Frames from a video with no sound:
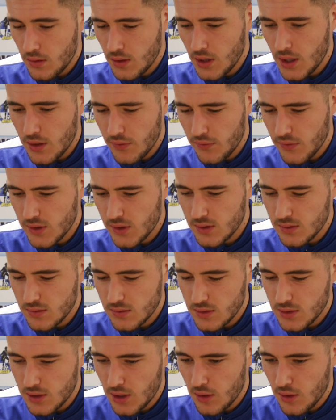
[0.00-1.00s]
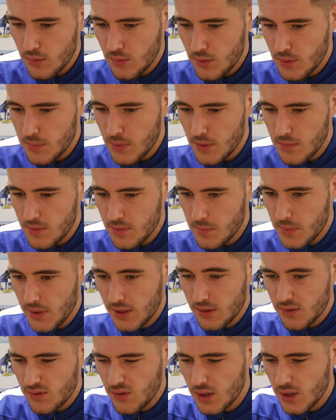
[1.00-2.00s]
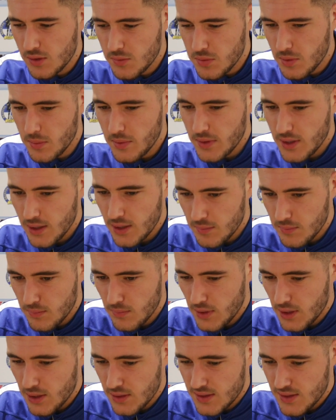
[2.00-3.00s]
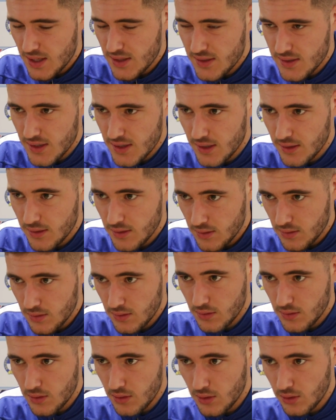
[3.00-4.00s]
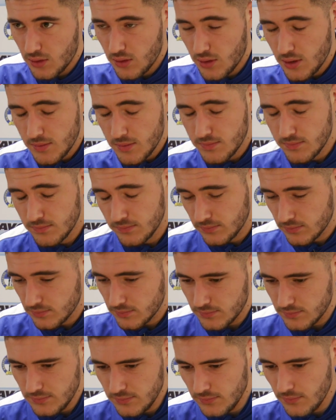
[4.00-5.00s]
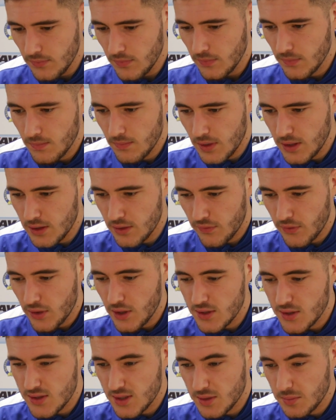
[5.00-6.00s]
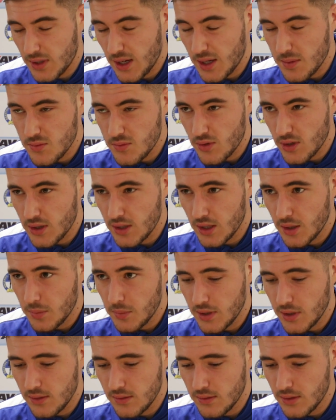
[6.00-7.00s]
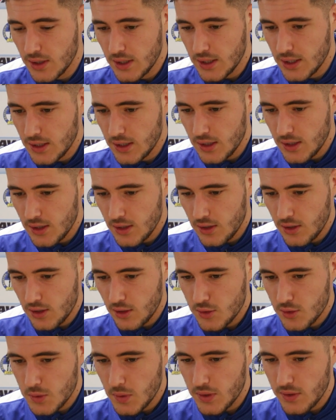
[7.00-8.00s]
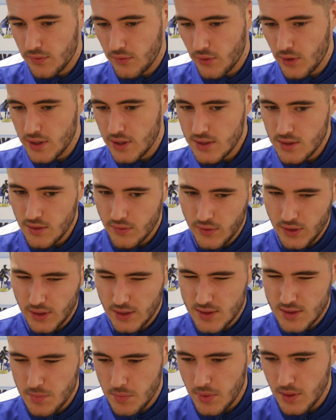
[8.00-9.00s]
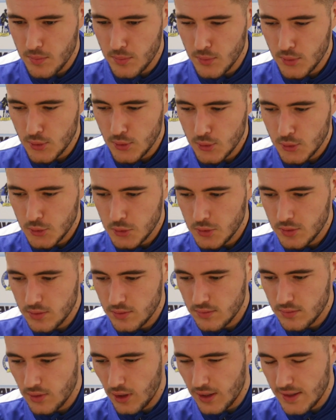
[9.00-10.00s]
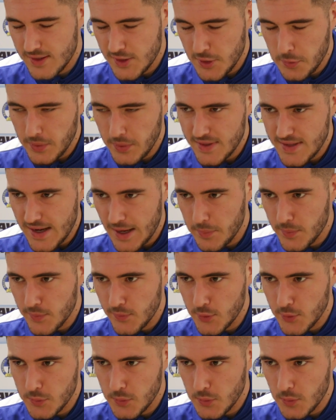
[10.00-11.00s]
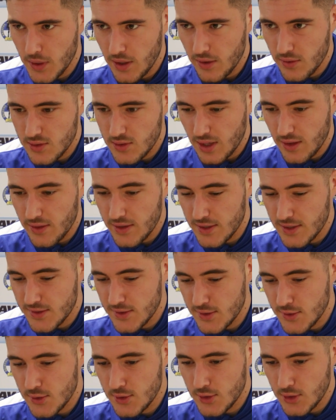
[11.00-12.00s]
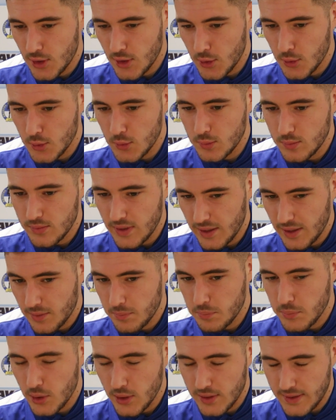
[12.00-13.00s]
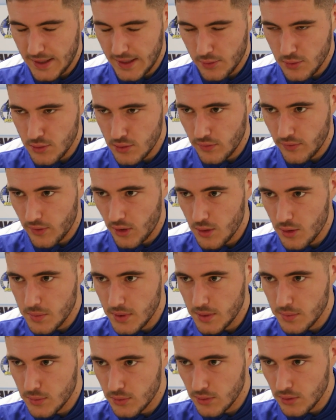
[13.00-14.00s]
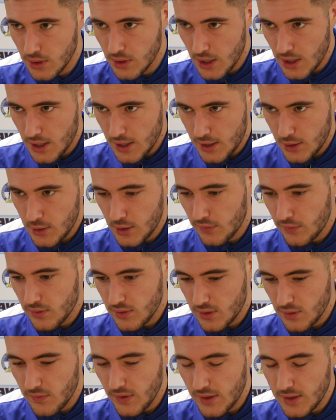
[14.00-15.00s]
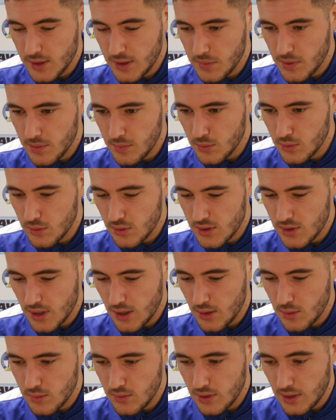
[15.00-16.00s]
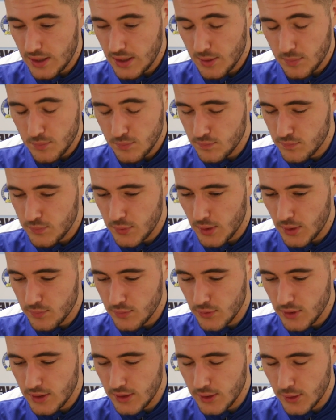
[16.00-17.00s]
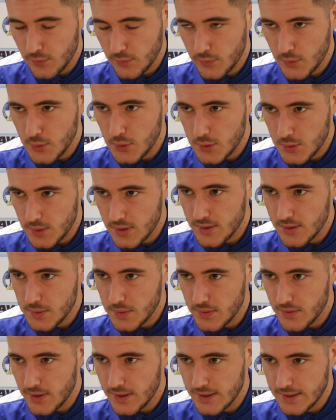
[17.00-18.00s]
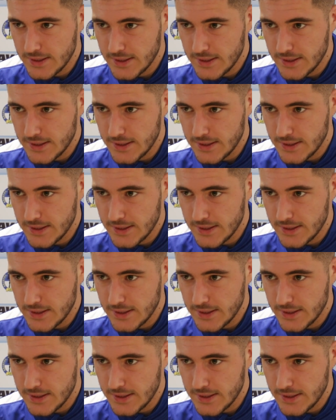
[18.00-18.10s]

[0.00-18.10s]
Yeah, I think, you know, the biggest thing is probably the intensity on in the first team games, really. I mean, you know, 23s, I think, it's a bit more like tippy-tappy football, whereas like this is, you know, they put it down your throat a bit more and you have to defend a bit more. So, no, I'm really looking forward to it, to be fair.